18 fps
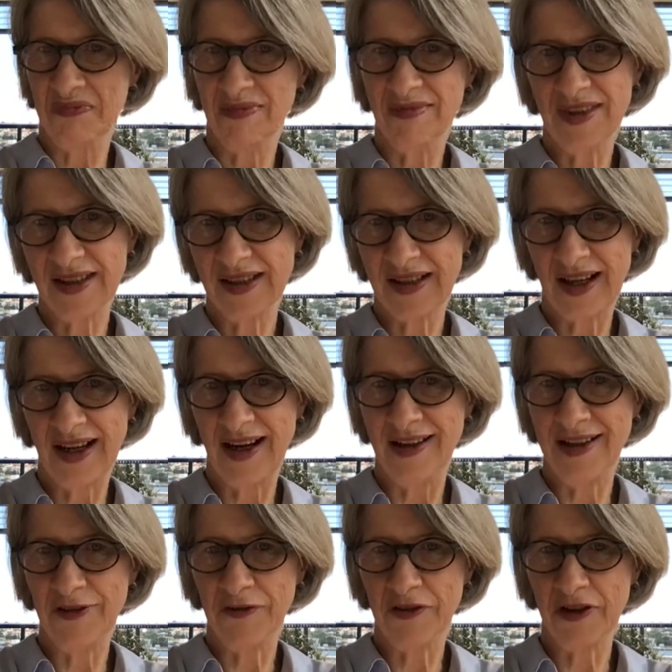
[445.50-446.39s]
does the
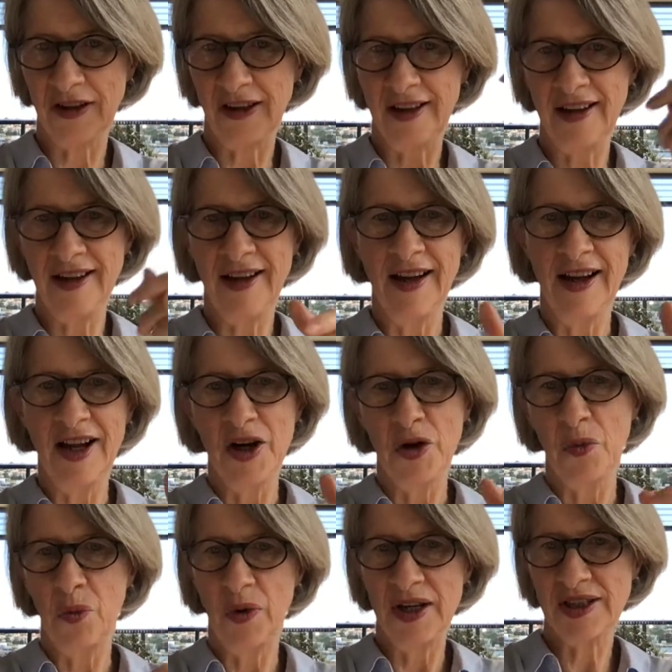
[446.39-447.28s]
hair differently,
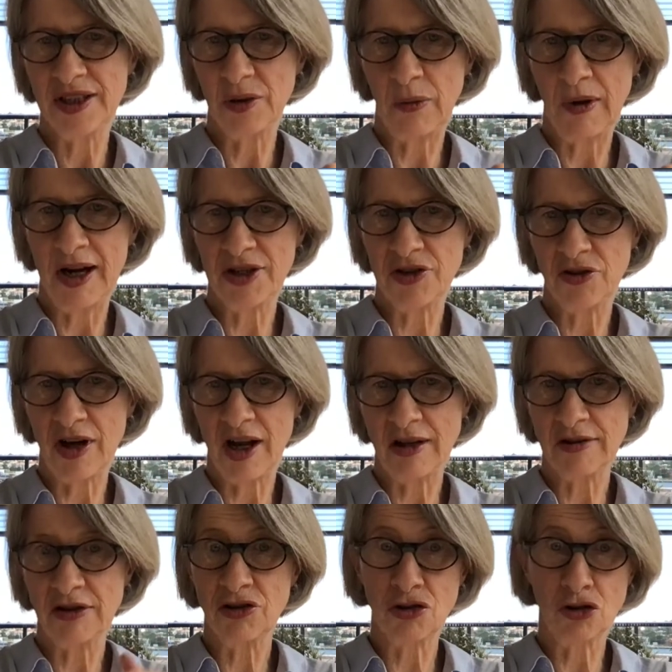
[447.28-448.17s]
wears the white
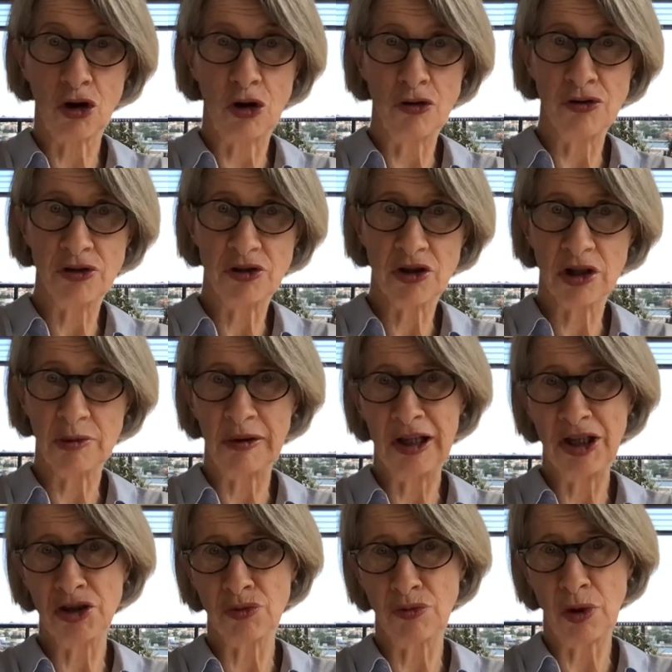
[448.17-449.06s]
trousers, goes to the
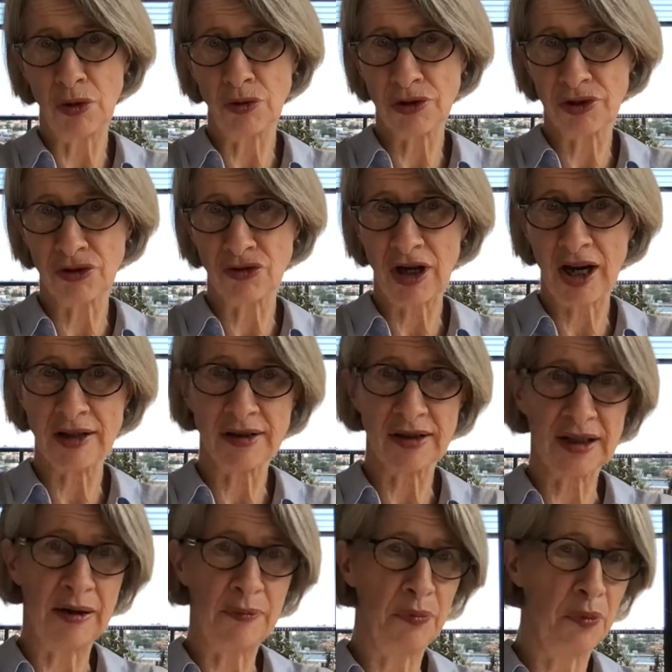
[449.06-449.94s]
beach, rolls the
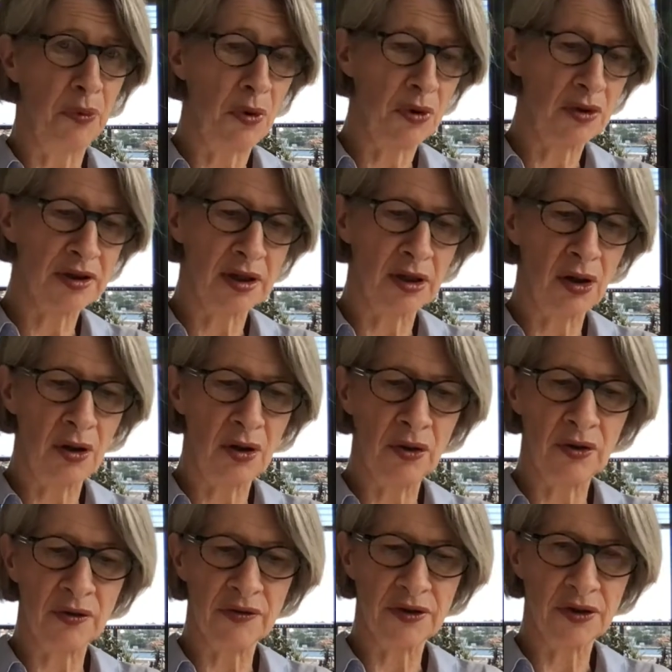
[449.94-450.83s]
trousers up, walks
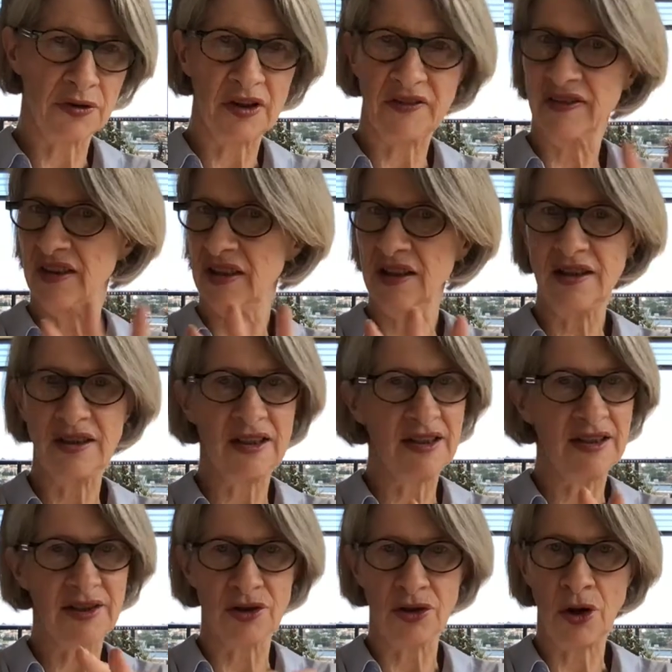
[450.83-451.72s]
along. This
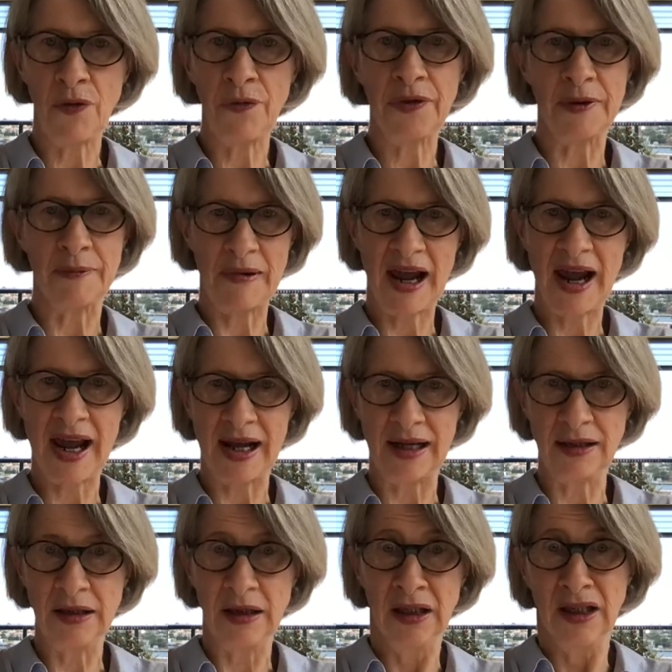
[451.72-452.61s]
is not the
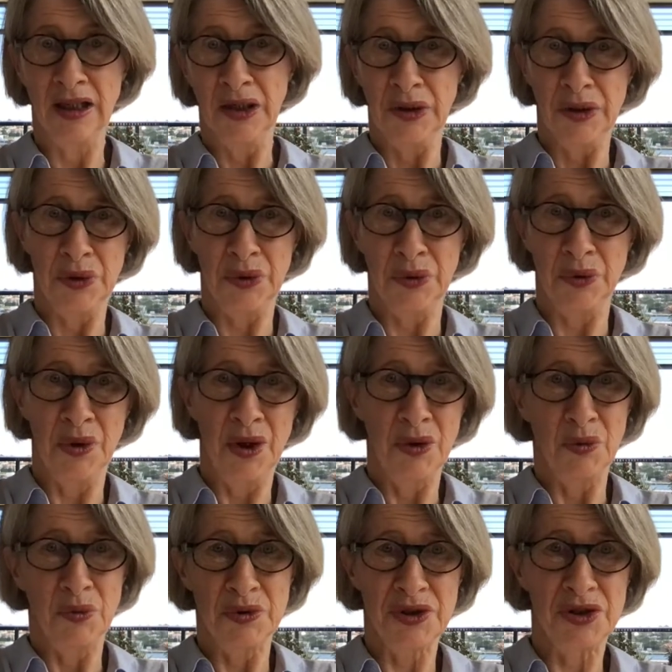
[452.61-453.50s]
man who
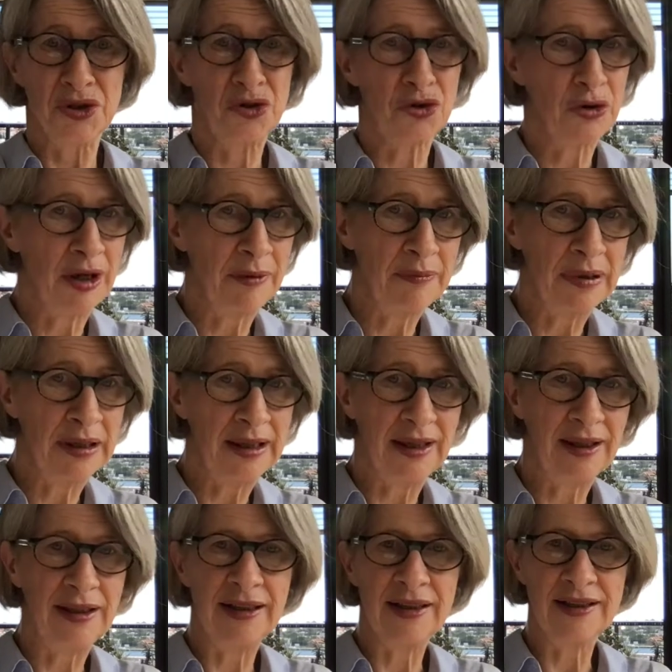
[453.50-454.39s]
was
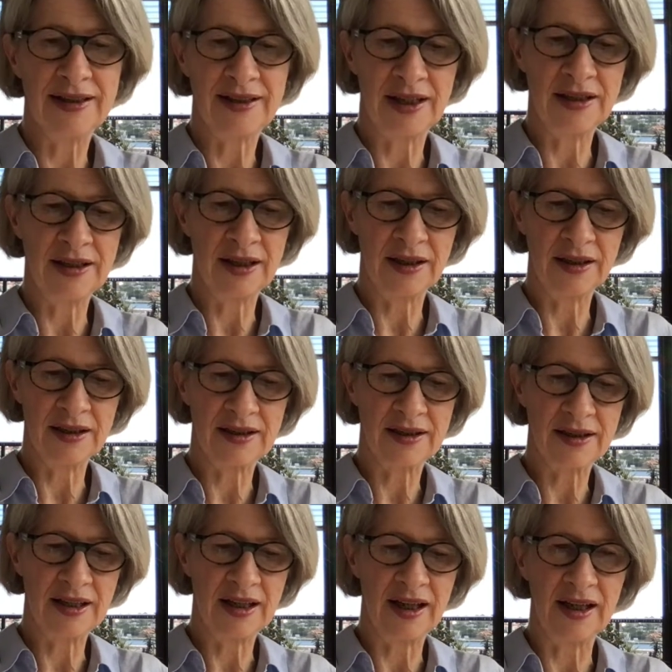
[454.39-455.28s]
tremblingly ascending the
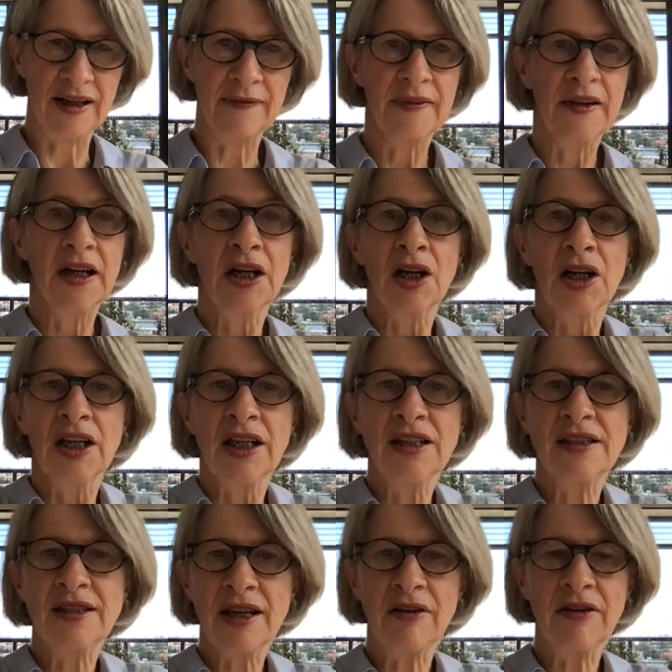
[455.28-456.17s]
stair.
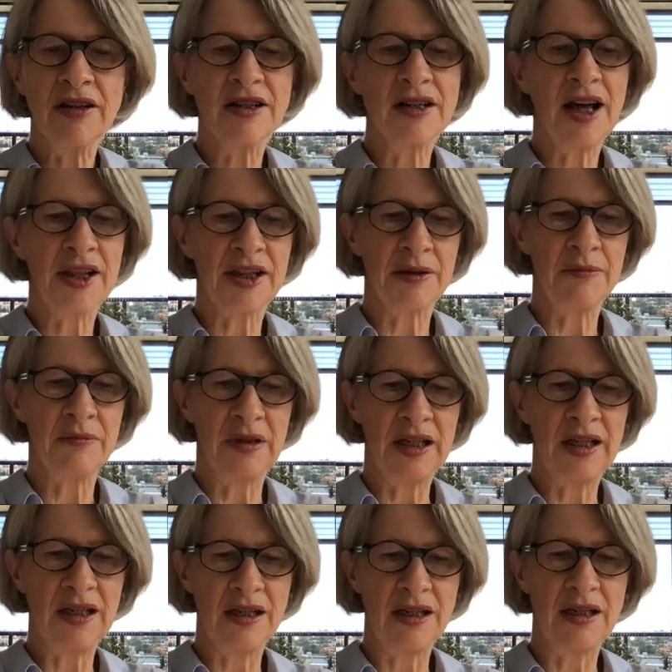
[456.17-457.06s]
Is there another
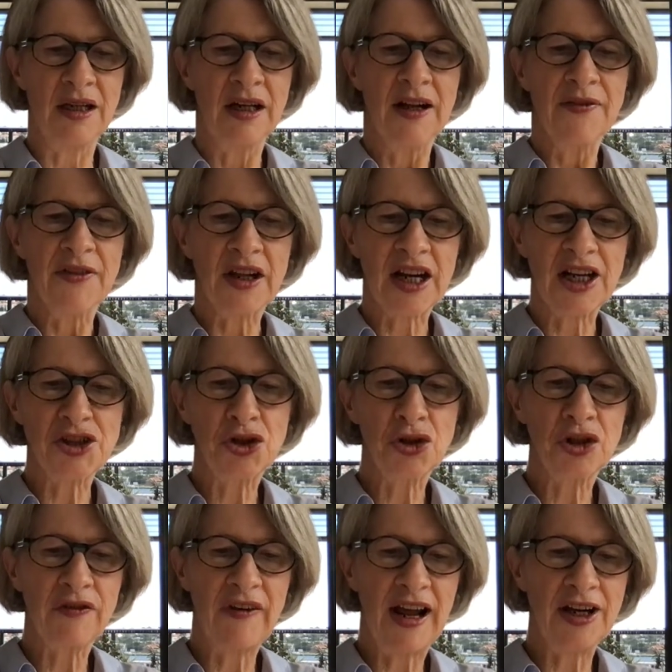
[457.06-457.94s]
me that I
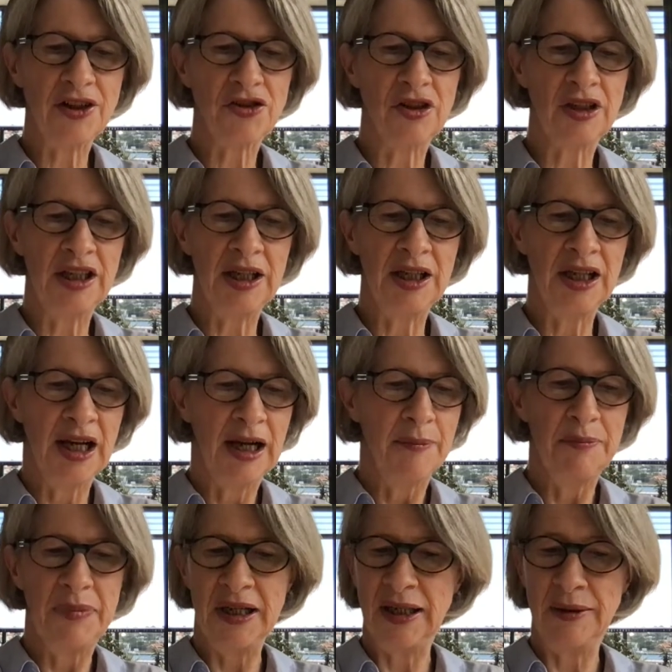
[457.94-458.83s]
should have actually
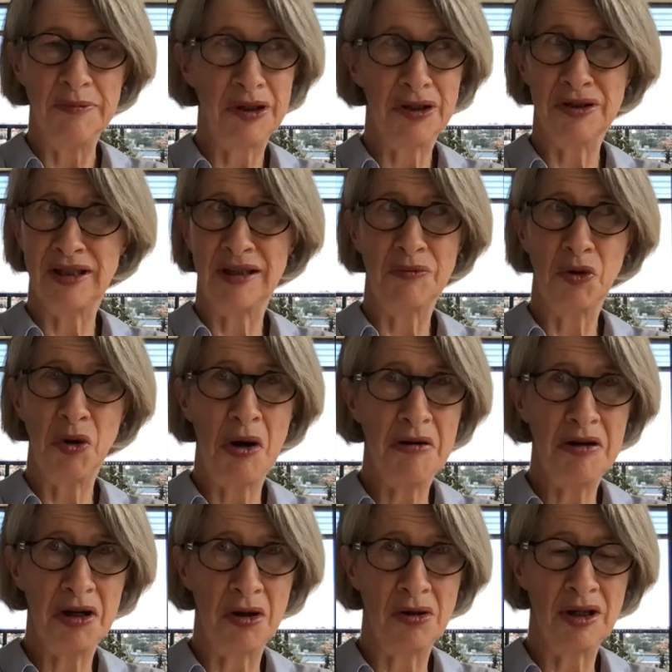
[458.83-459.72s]
been? Because I'm
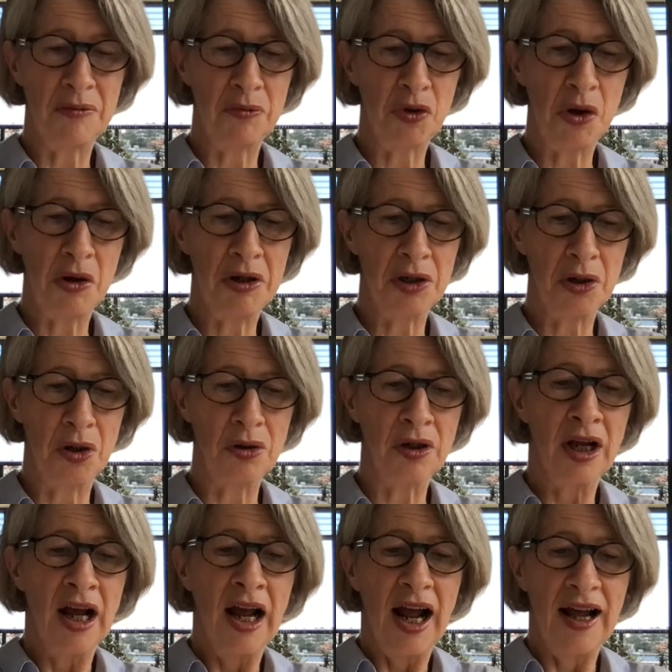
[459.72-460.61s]
growing
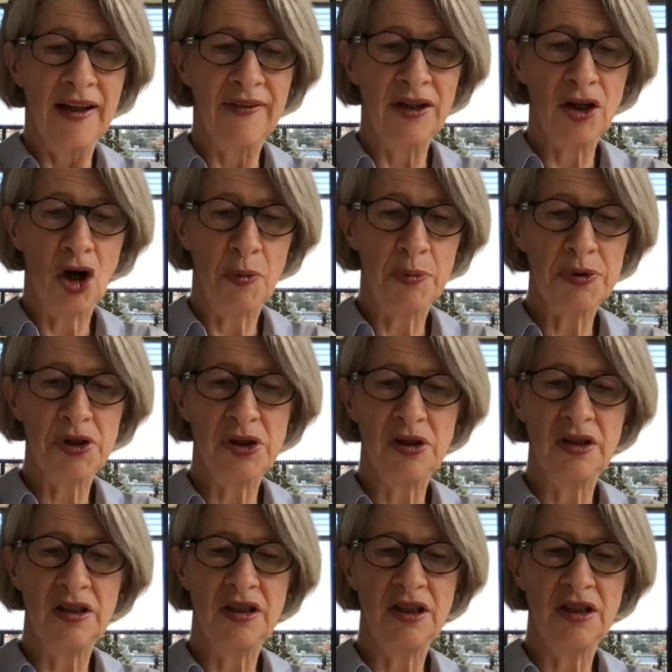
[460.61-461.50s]
old, and the
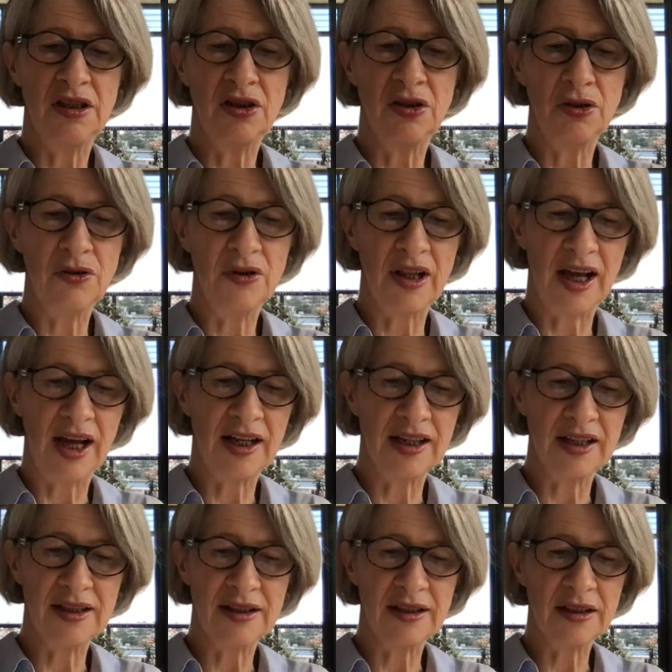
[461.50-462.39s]
opportunity to do that
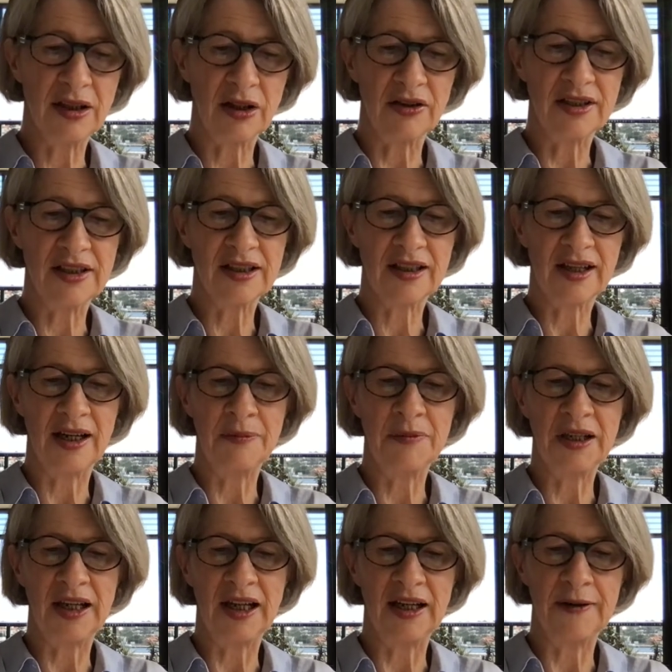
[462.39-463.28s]
isn't going to come
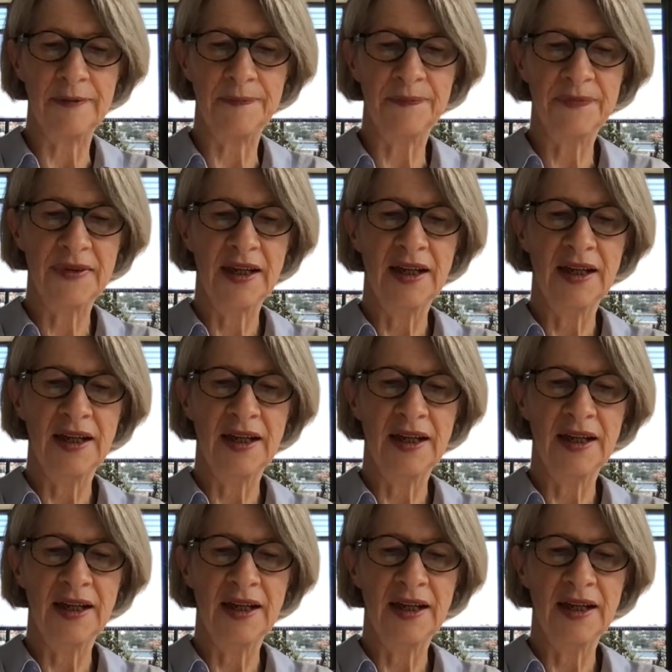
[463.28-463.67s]
again.